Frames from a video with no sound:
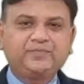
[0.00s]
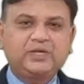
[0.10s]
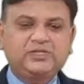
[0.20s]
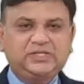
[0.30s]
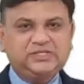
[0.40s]

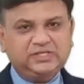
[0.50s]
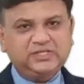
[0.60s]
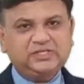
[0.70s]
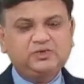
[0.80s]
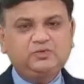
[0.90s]
So I
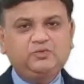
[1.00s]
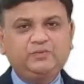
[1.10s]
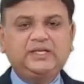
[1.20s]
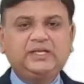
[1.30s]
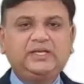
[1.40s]
suggest you to
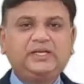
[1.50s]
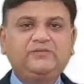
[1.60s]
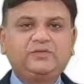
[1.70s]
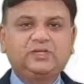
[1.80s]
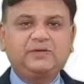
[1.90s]
make the
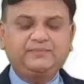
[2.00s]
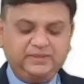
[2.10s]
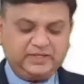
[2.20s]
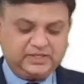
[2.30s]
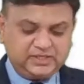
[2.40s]
individual,
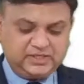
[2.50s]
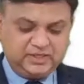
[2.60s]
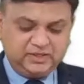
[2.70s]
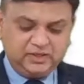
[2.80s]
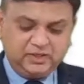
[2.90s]
that is
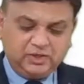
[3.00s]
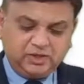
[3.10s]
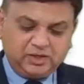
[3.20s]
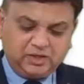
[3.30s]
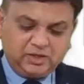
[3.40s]
say,
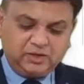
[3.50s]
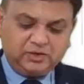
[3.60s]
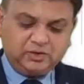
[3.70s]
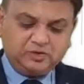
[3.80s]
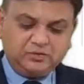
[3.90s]

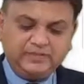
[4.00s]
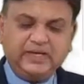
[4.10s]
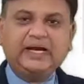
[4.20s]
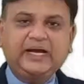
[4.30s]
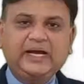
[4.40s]
to make
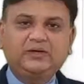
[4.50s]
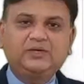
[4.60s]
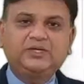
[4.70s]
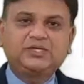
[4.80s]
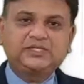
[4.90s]
the
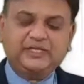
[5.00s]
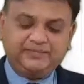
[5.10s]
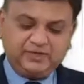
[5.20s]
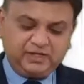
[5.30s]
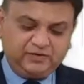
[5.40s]
calculation
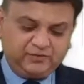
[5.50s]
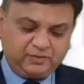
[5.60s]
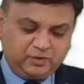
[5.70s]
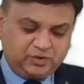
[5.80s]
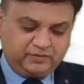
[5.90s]
separately for
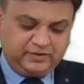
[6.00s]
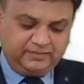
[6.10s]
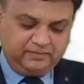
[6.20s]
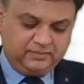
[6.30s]
both of them,